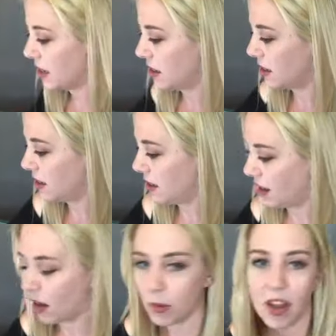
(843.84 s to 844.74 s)
like,
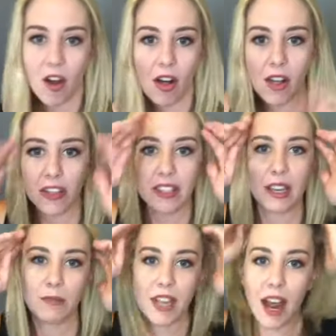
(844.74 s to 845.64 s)
are we all on the
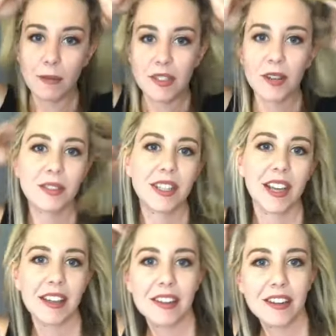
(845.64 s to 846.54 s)
same time zone
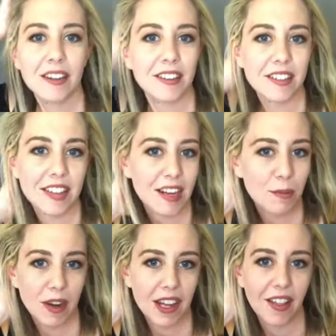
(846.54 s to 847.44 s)
together? Or is
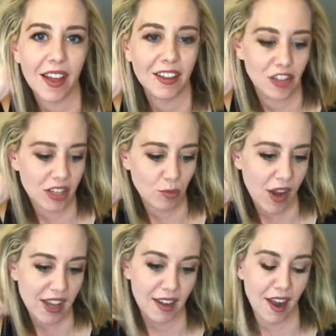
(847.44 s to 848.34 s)
anybody like just
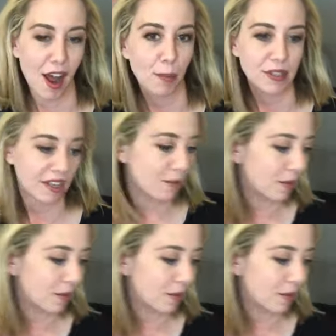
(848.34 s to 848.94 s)
waking up? Is